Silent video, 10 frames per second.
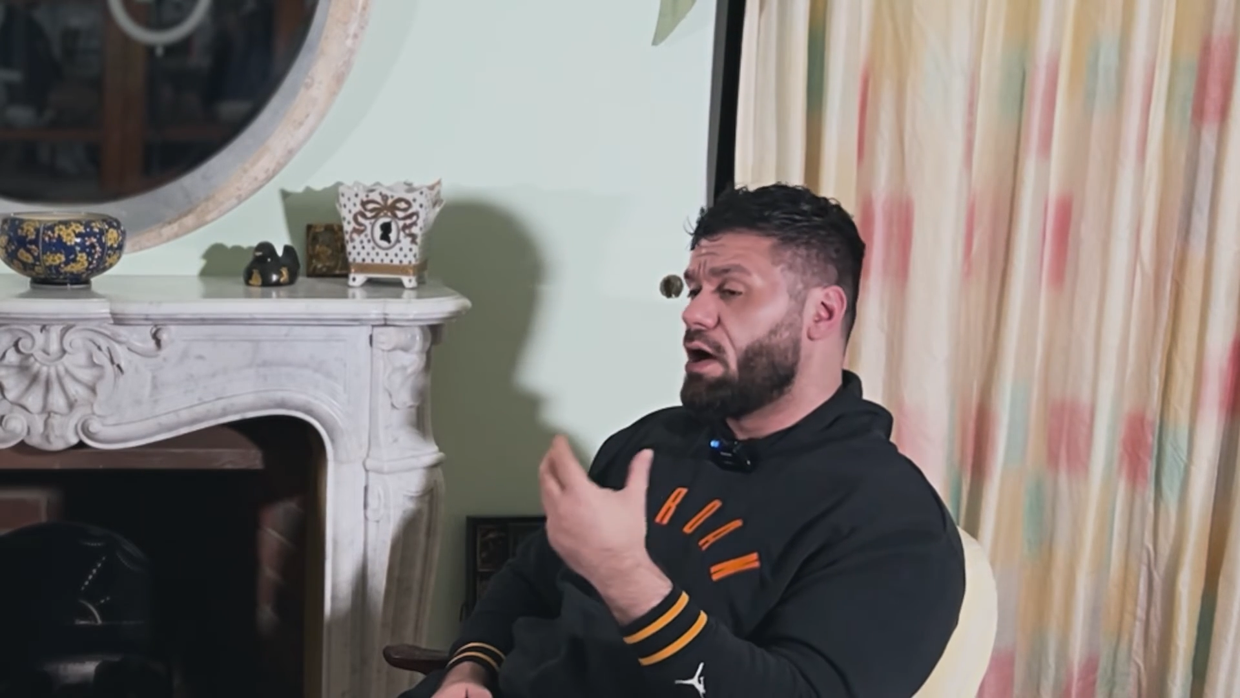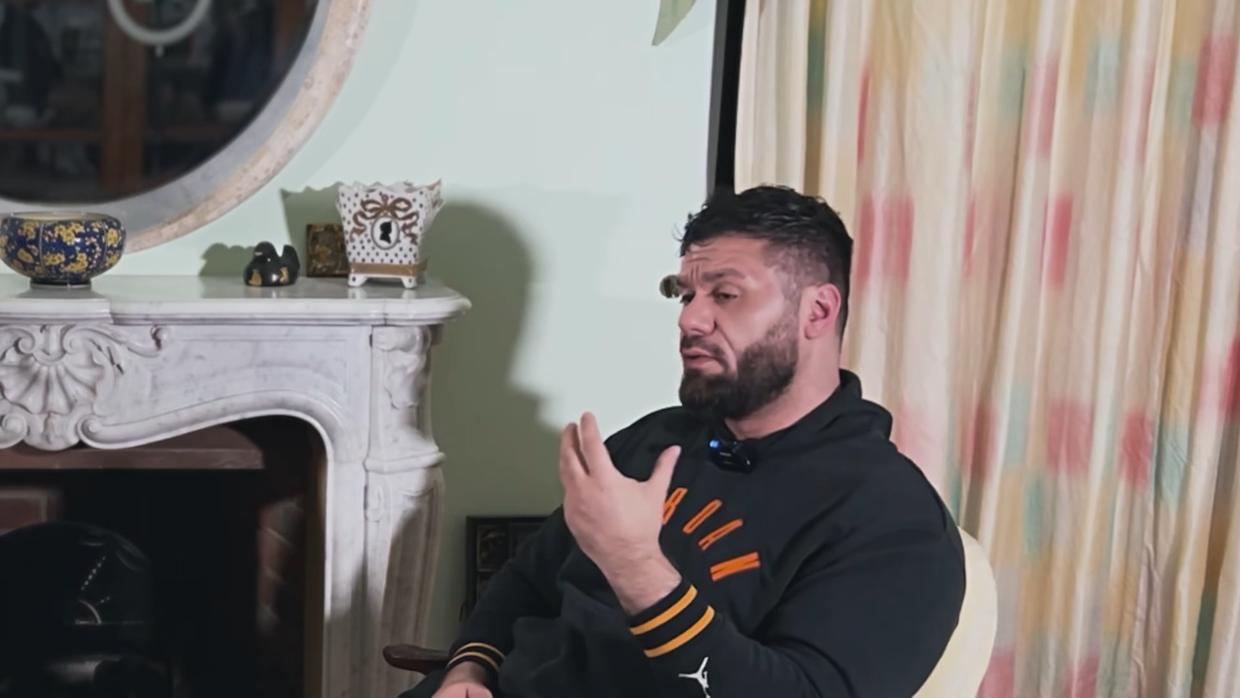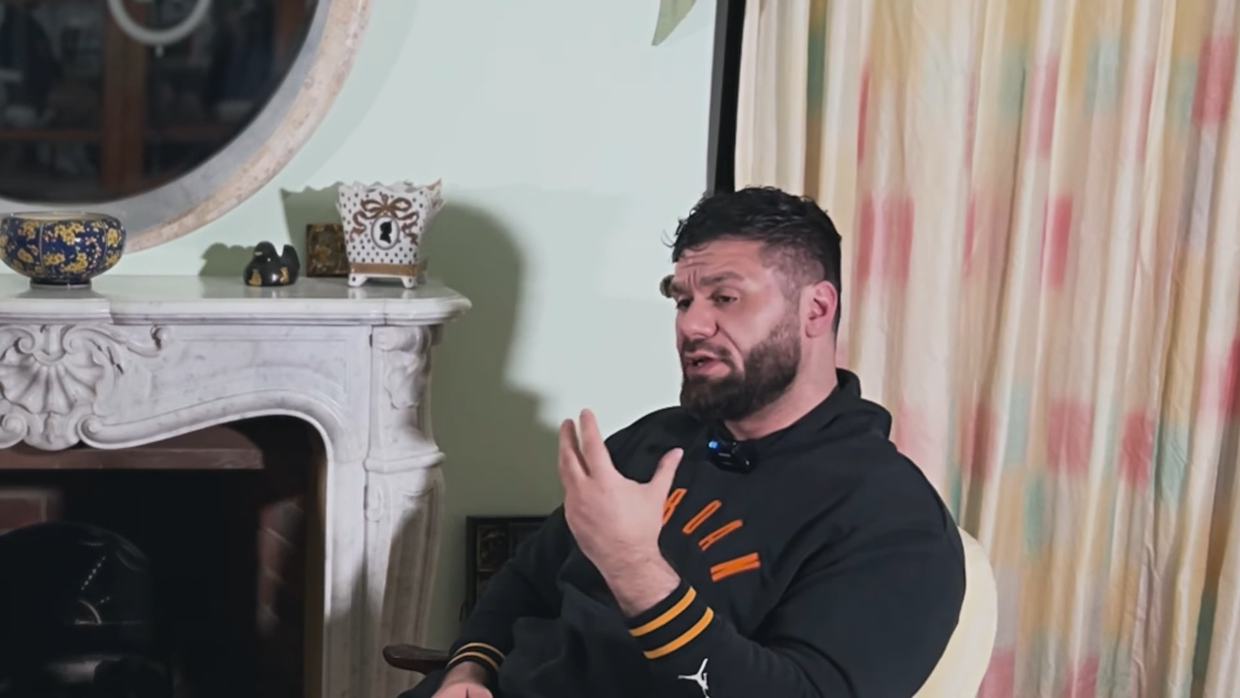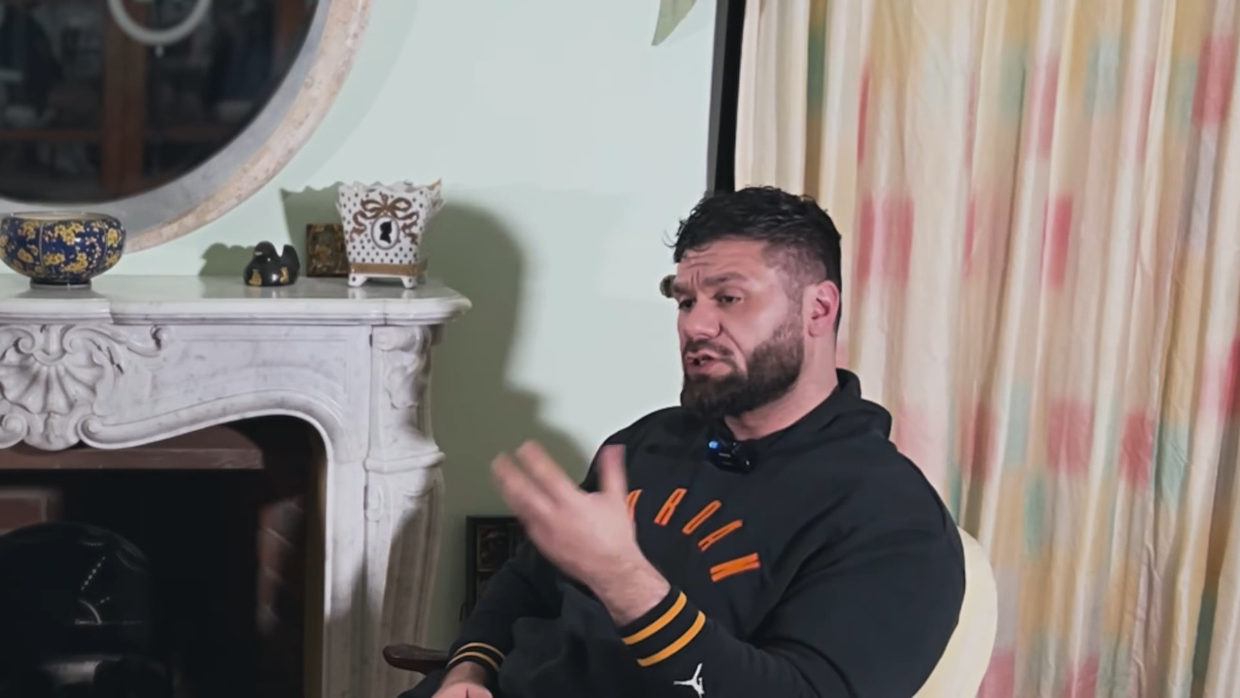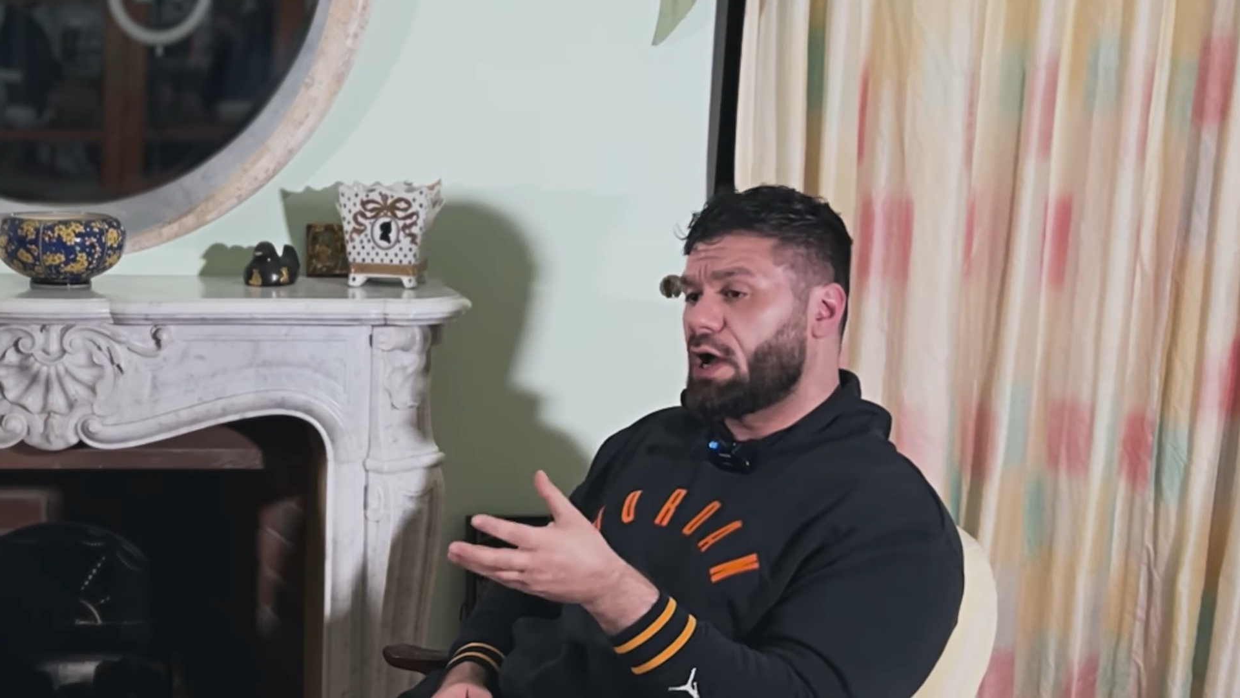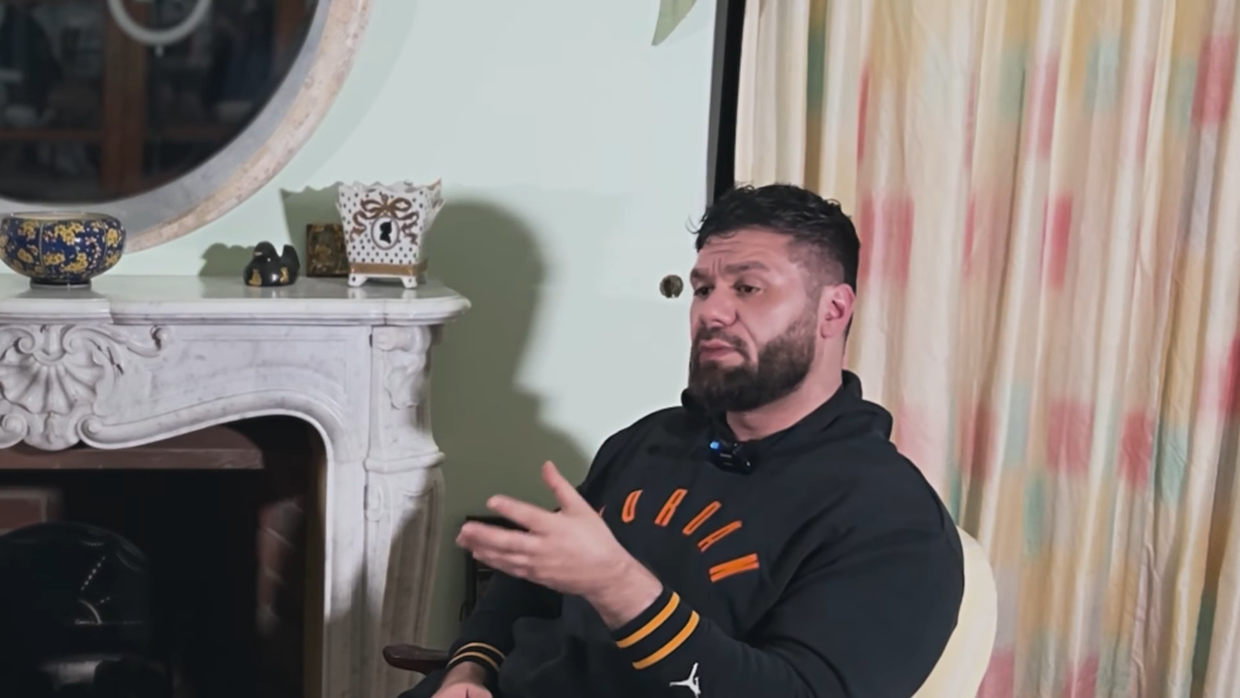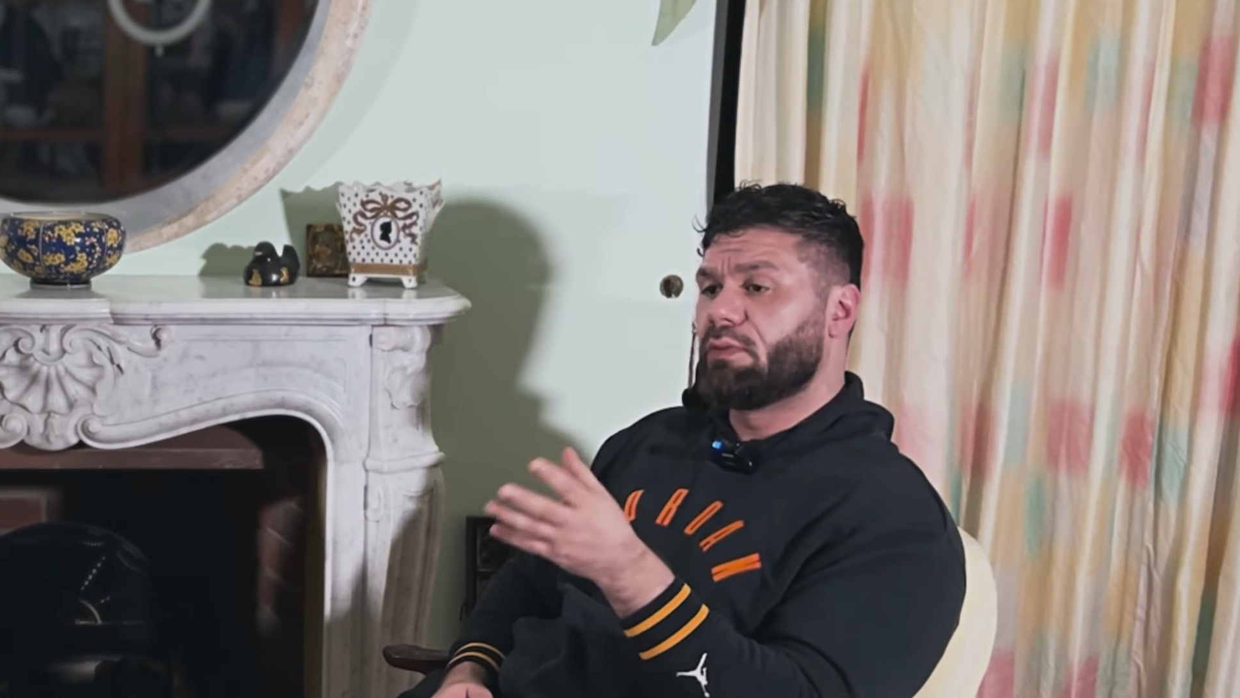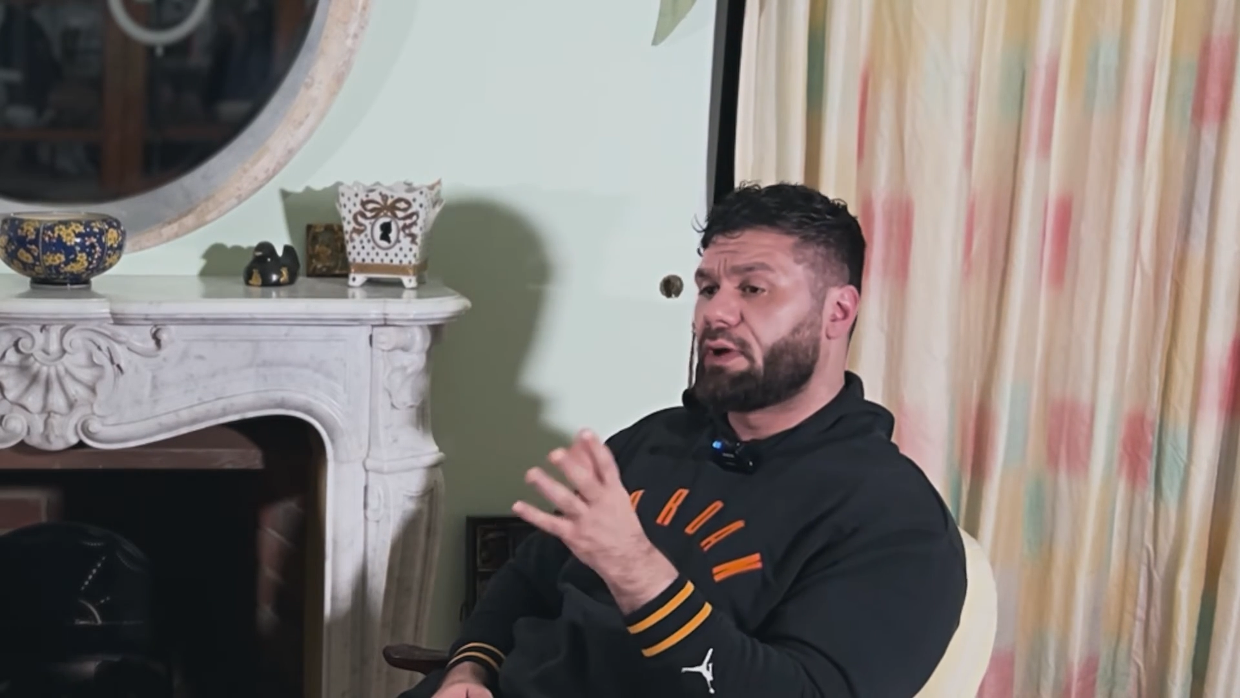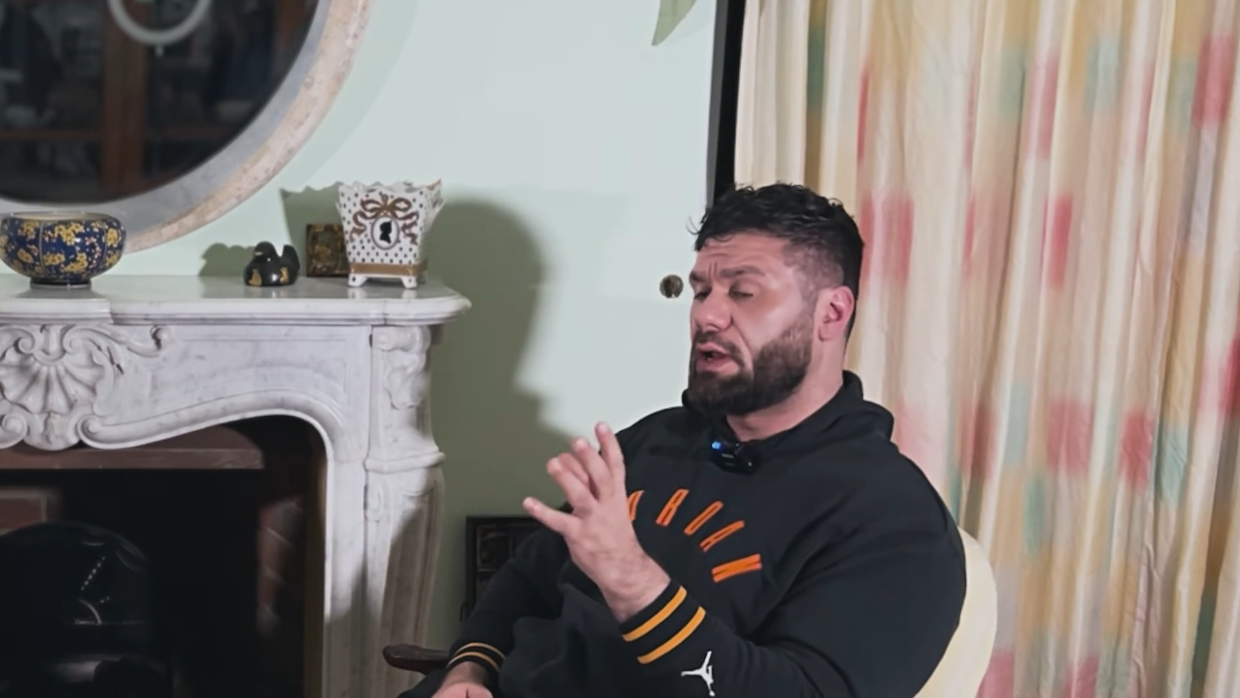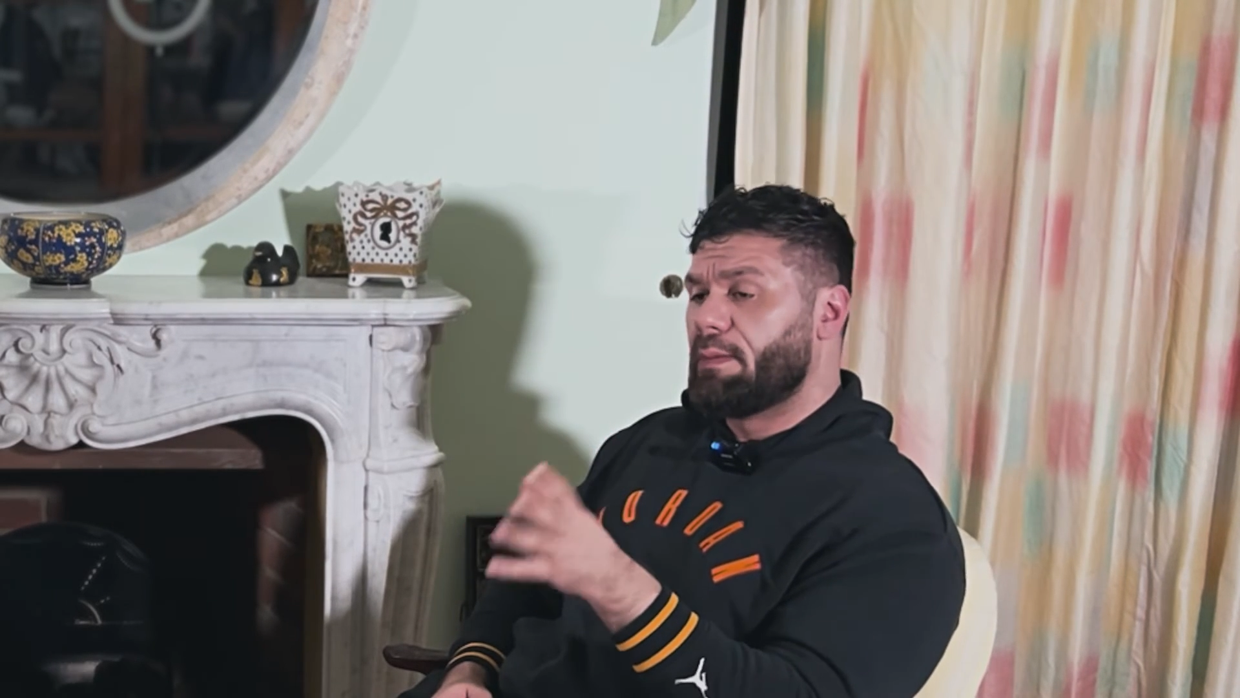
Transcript: only time you want to